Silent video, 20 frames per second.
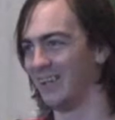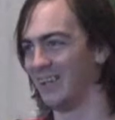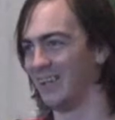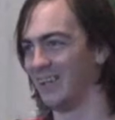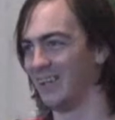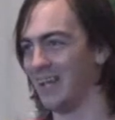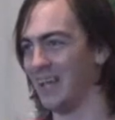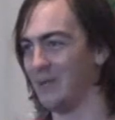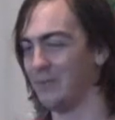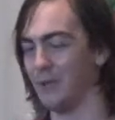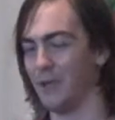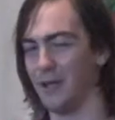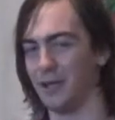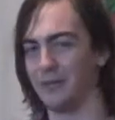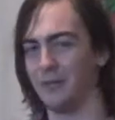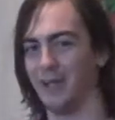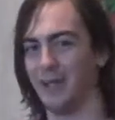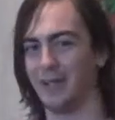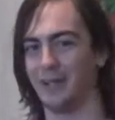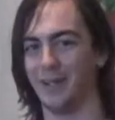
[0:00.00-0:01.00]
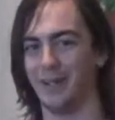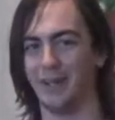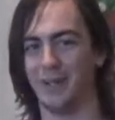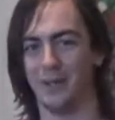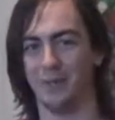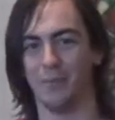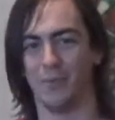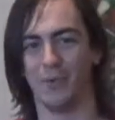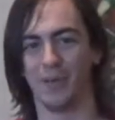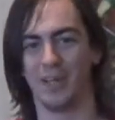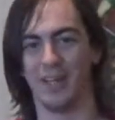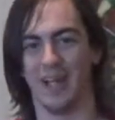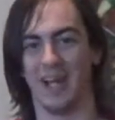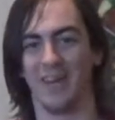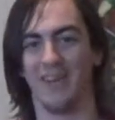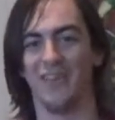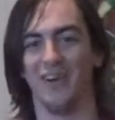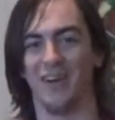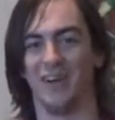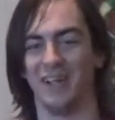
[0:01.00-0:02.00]
That Rock Wrecker hurt more than I
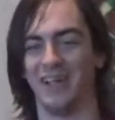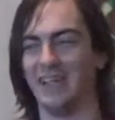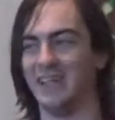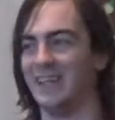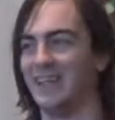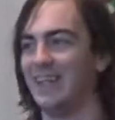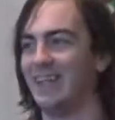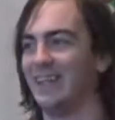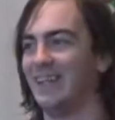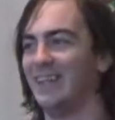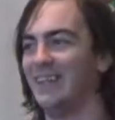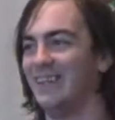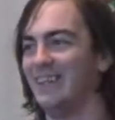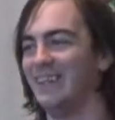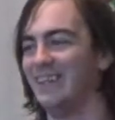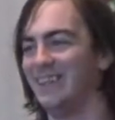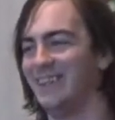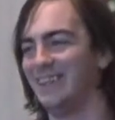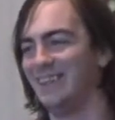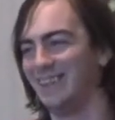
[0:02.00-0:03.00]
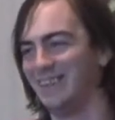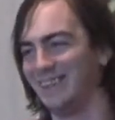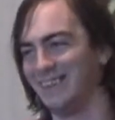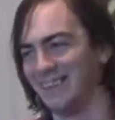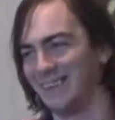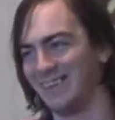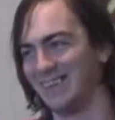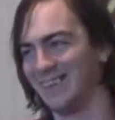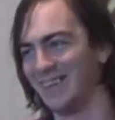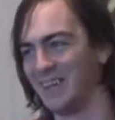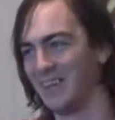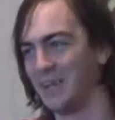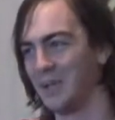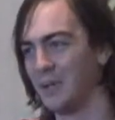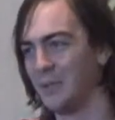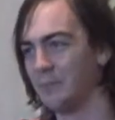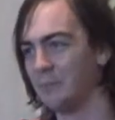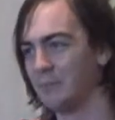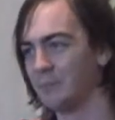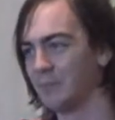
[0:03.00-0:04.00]
thought it did.
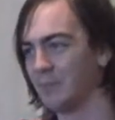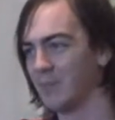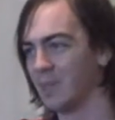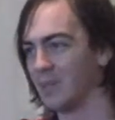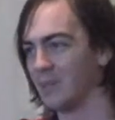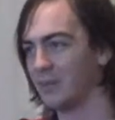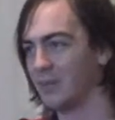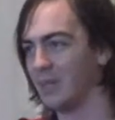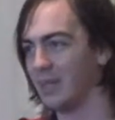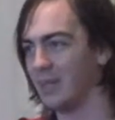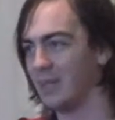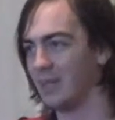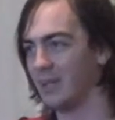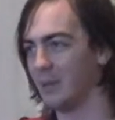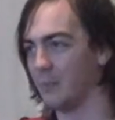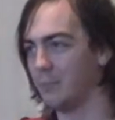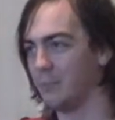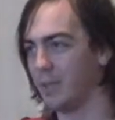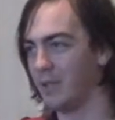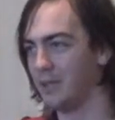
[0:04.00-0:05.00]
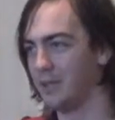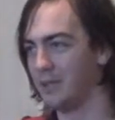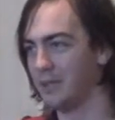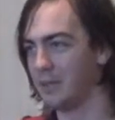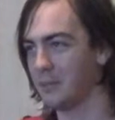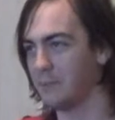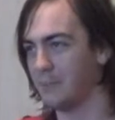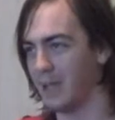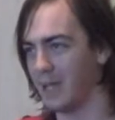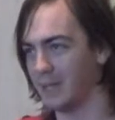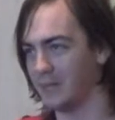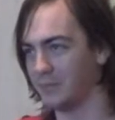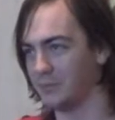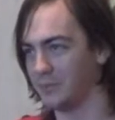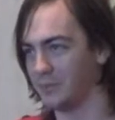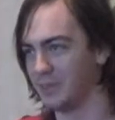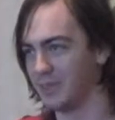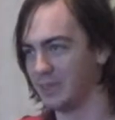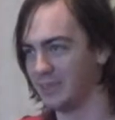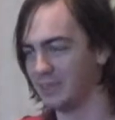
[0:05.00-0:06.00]
Okay, apparently
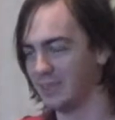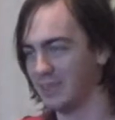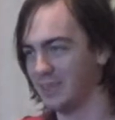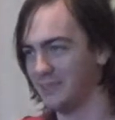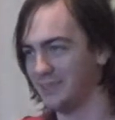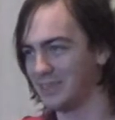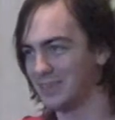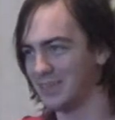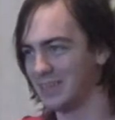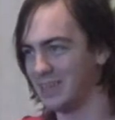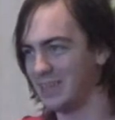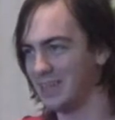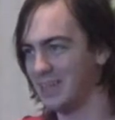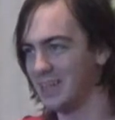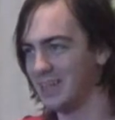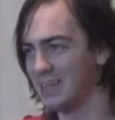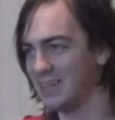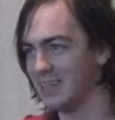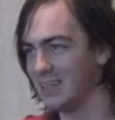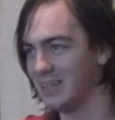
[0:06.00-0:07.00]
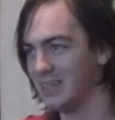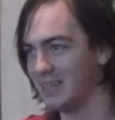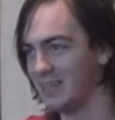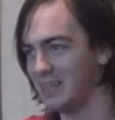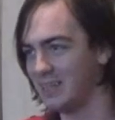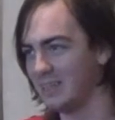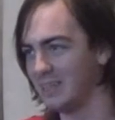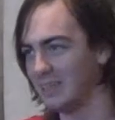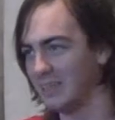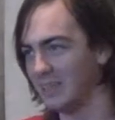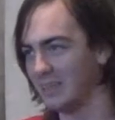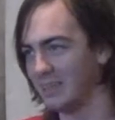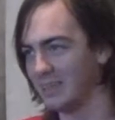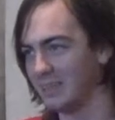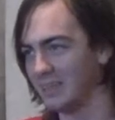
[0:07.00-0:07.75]
Bashful doesn't give us anything.